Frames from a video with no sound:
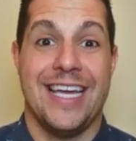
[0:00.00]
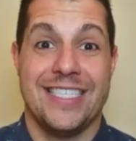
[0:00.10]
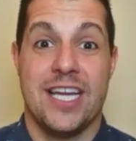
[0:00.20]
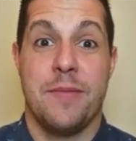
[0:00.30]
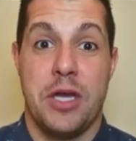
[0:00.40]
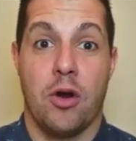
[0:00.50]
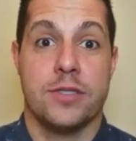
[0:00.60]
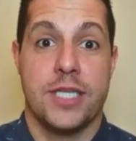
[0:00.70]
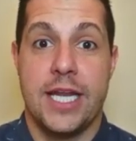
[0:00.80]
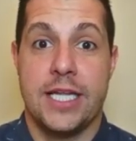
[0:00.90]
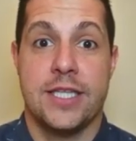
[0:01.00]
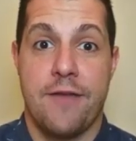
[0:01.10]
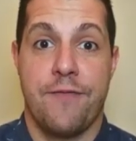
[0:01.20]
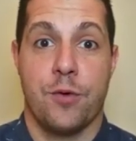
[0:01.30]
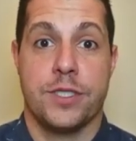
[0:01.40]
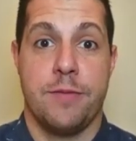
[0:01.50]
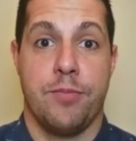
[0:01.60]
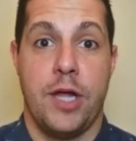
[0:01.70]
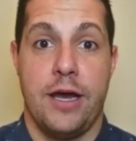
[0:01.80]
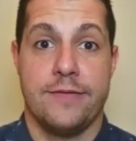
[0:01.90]
It's going to be hard to get into that 4-team
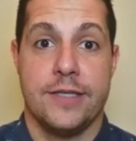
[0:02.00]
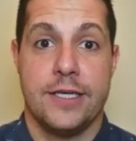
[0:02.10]
playoff.